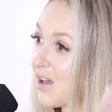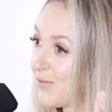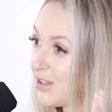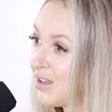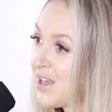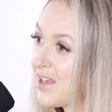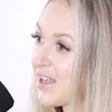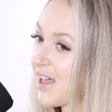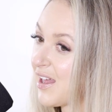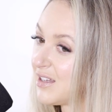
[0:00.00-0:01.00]
level.
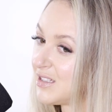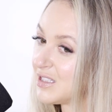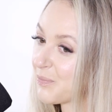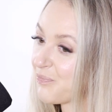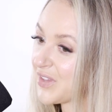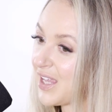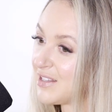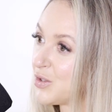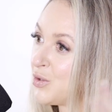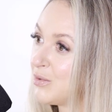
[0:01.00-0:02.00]
And
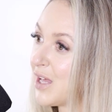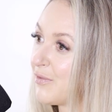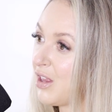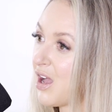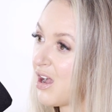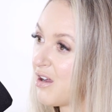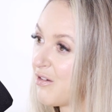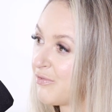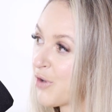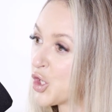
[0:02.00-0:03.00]
it's a new level
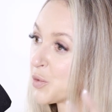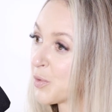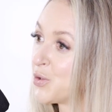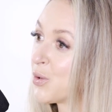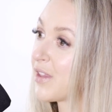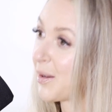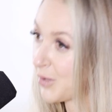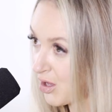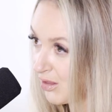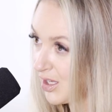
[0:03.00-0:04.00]
of entrepreneur that
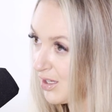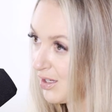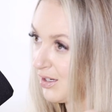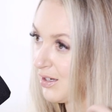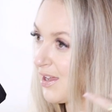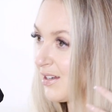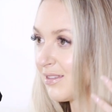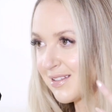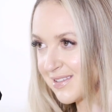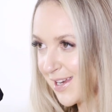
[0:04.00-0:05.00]
I'm calling in.
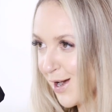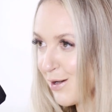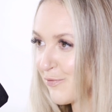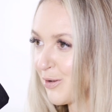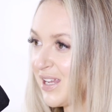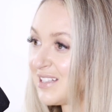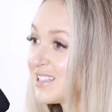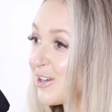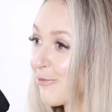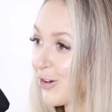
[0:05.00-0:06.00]
And that's scary for me.
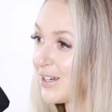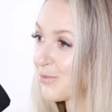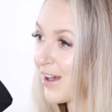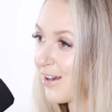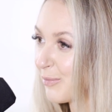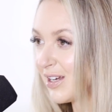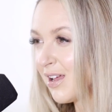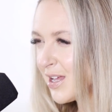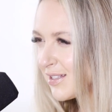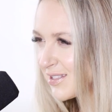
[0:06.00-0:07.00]
It's different, right? I've been
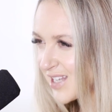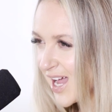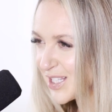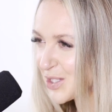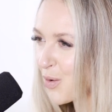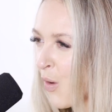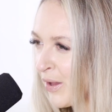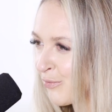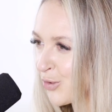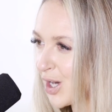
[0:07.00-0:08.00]
status
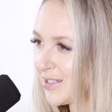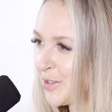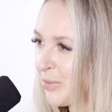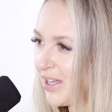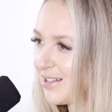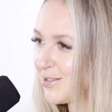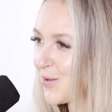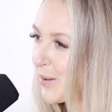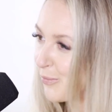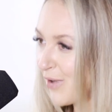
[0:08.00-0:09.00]
quoing for a little bit. And
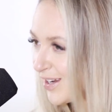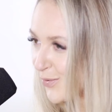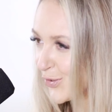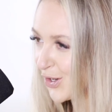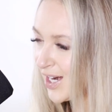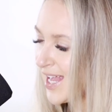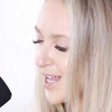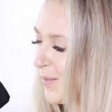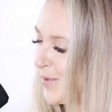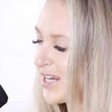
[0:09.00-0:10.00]
so I'm ready
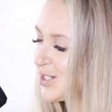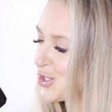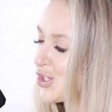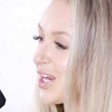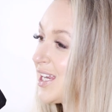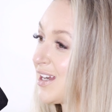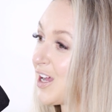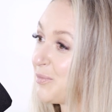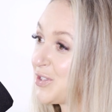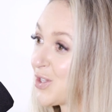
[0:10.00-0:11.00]
to shake it
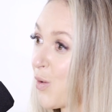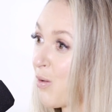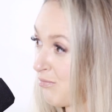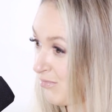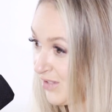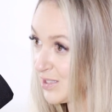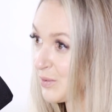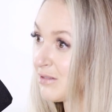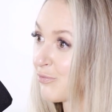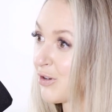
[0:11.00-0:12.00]
up. So
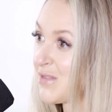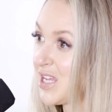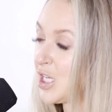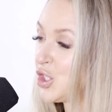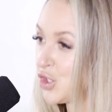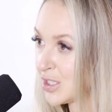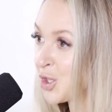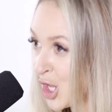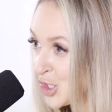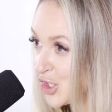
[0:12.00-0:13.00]
this was for me,
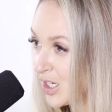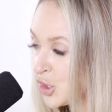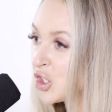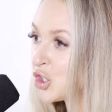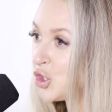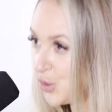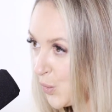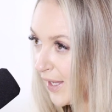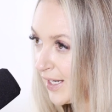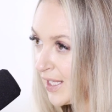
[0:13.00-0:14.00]
just launch it. Just
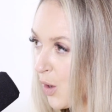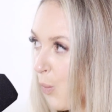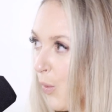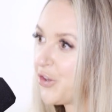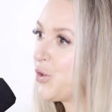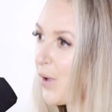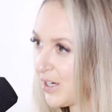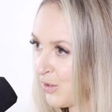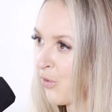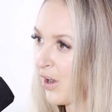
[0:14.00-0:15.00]
do it. What are you
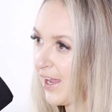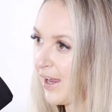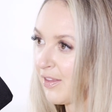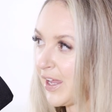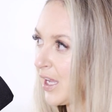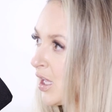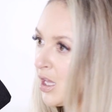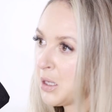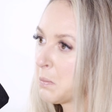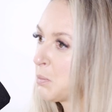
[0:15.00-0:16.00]
waiting for, A? Like,
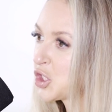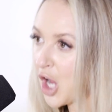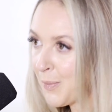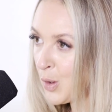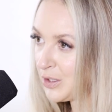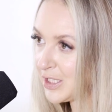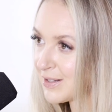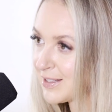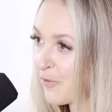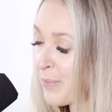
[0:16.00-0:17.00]
stop holding
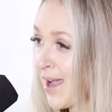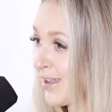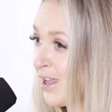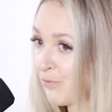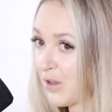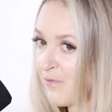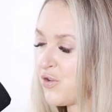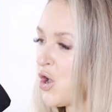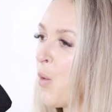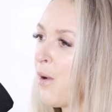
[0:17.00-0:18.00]
yourself back.
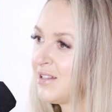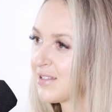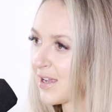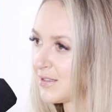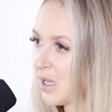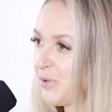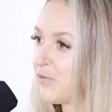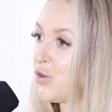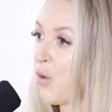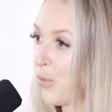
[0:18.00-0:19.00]
If no one signs up,
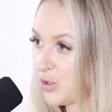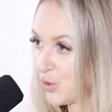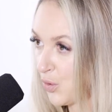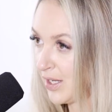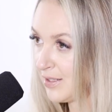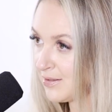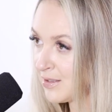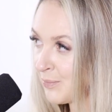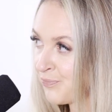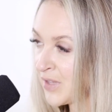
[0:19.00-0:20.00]
if no one
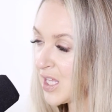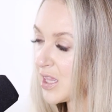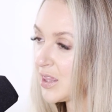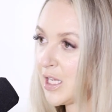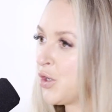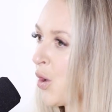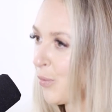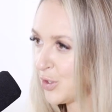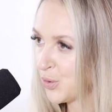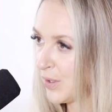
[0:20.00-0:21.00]
joins, then no
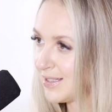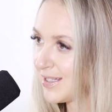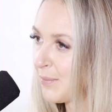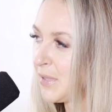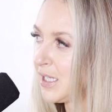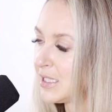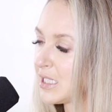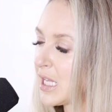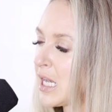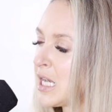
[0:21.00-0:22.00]
one joins. It
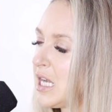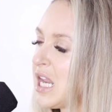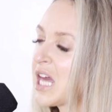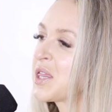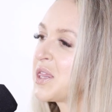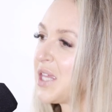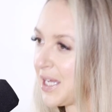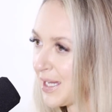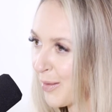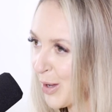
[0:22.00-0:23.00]
means
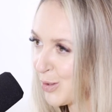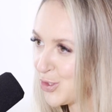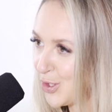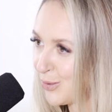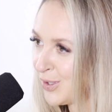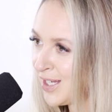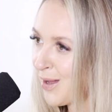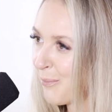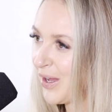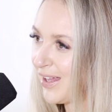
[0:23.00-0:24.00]
nothing about you,
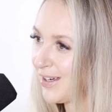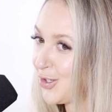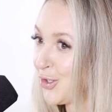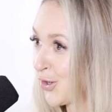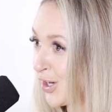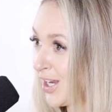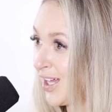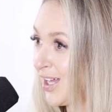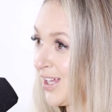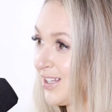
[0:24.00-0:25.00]
but you're
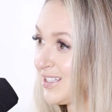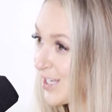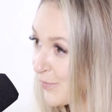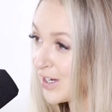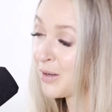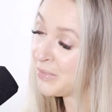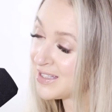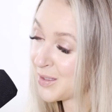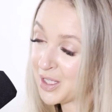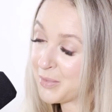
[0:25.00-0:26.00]
gonna it'll
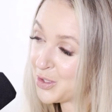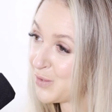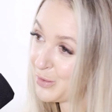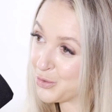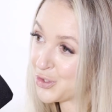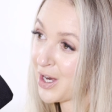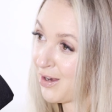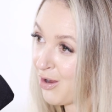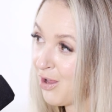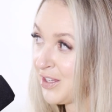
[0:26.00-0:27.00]
mean something about you if you don't
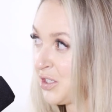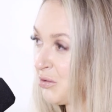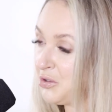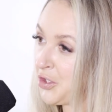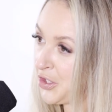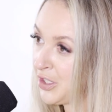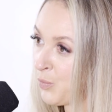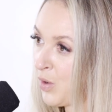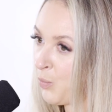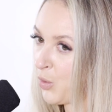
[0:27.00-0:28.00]
try at all and you don't
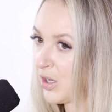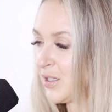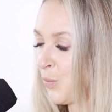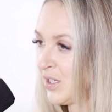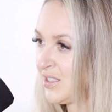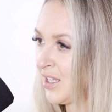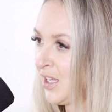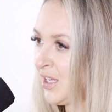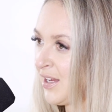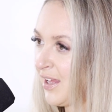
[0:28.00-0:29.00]
learn what worked and what
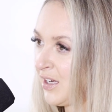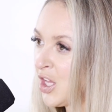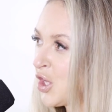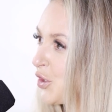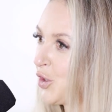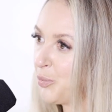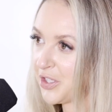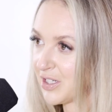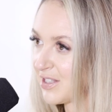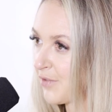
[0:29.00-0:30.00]
didn't, and you don't
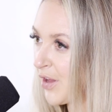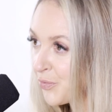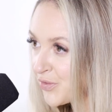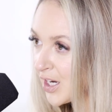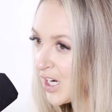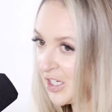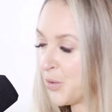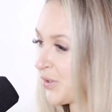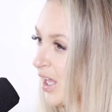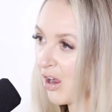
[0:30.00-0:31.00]
put yourself out there and
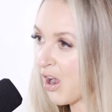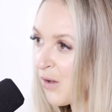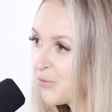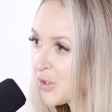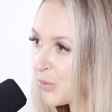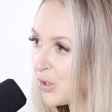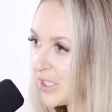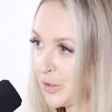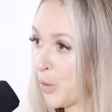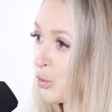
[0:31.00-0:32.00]
you don't get
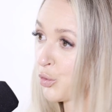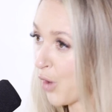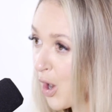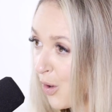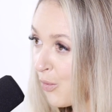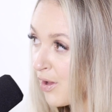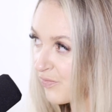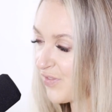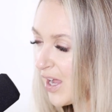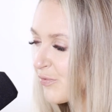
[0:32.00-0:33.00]
uncomfortable and you don't grow.
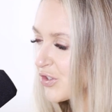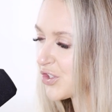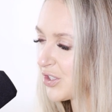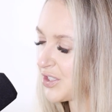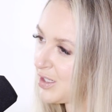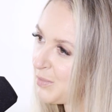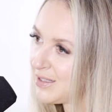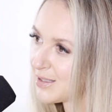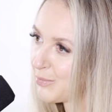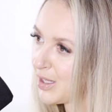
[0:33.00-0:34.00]
That for sure is gonna
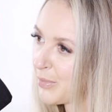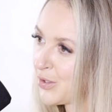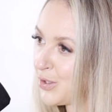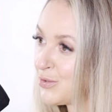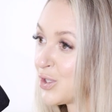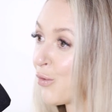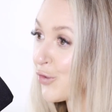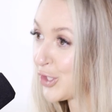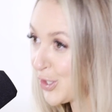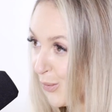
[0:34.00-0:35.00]
mean something about you. So
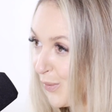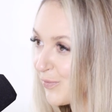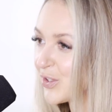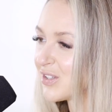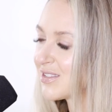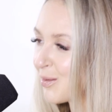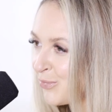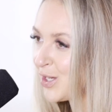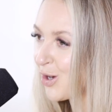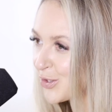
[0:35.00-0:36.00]
for you, if there's
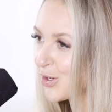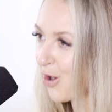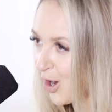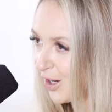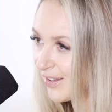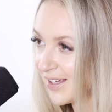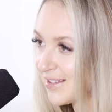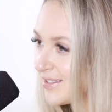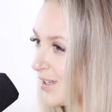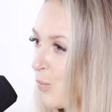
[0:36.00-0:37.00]
something on your heart, like
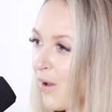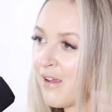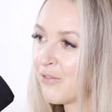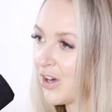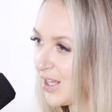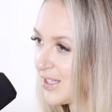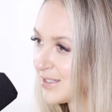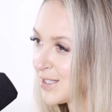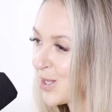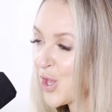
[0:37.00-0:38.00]
I said, whatever it
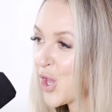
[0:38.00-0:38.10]
is,